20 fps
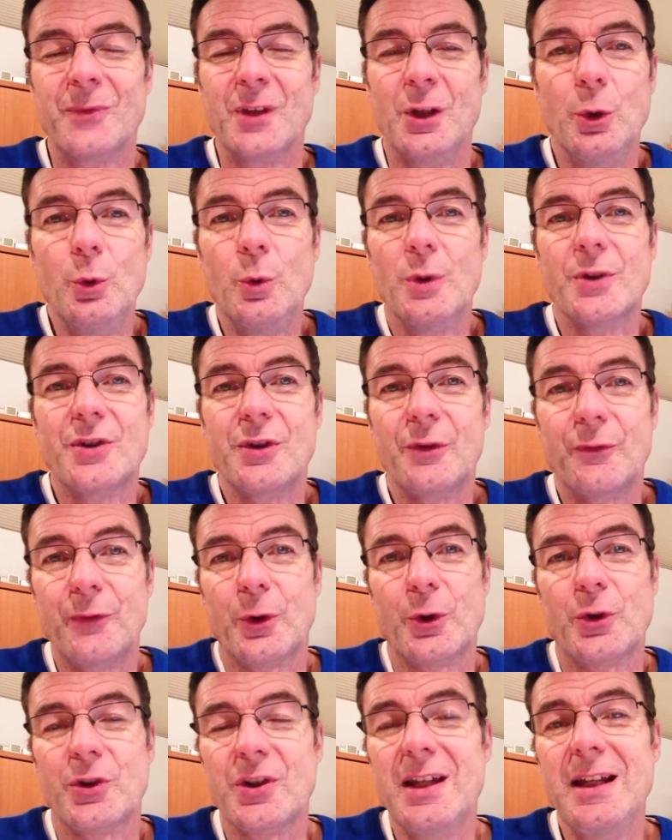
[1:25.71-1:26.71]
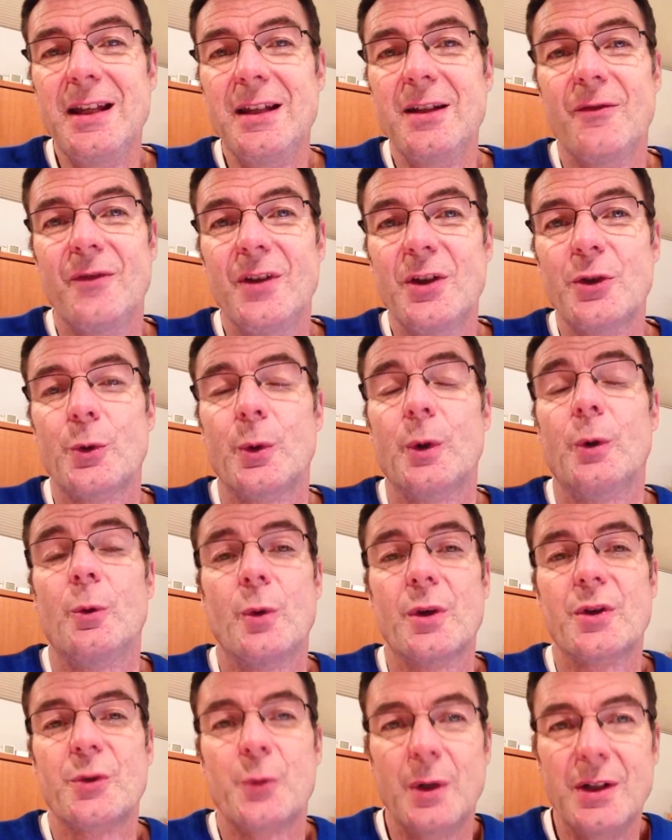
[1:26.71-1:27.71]
who was the first king of Israel,
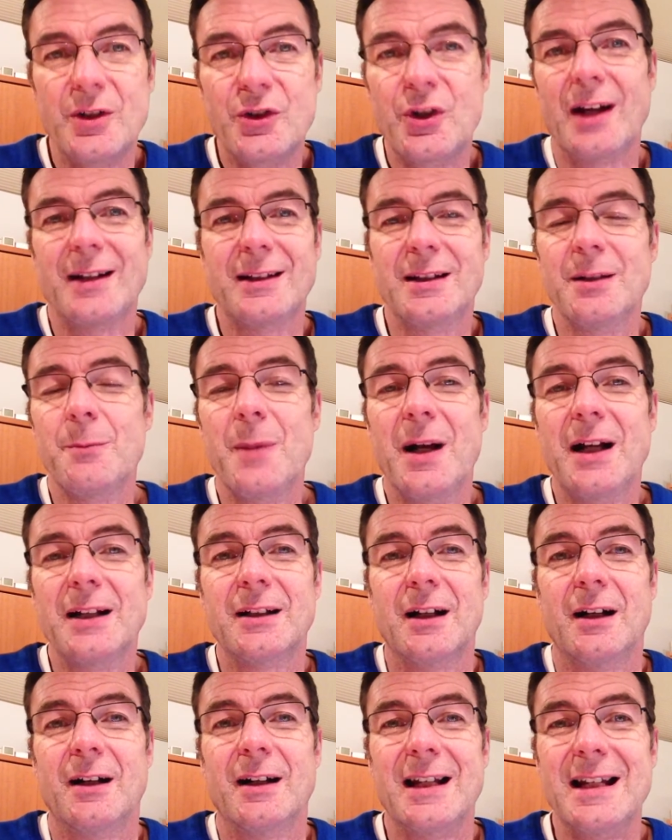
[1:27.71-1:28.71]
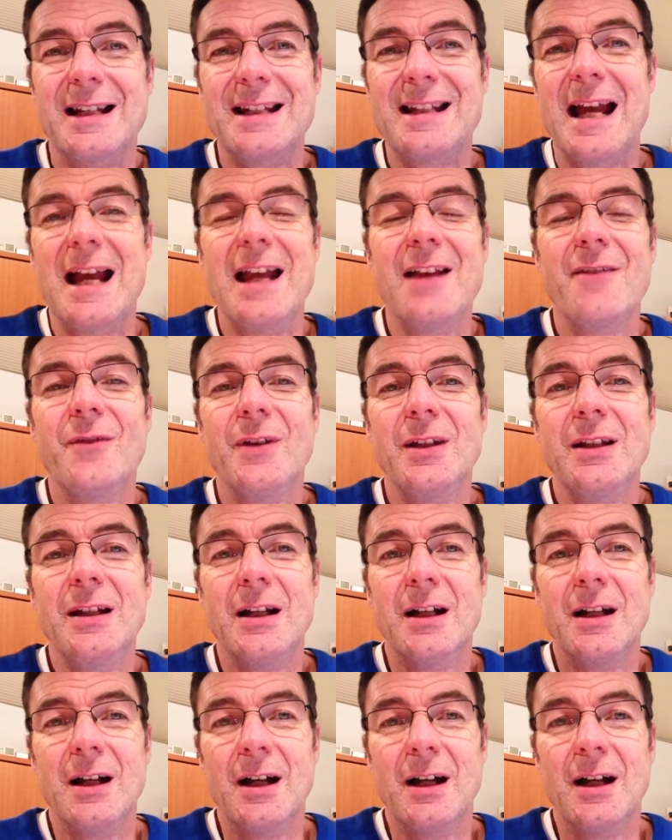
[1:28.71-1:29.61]
was rejected by God, and David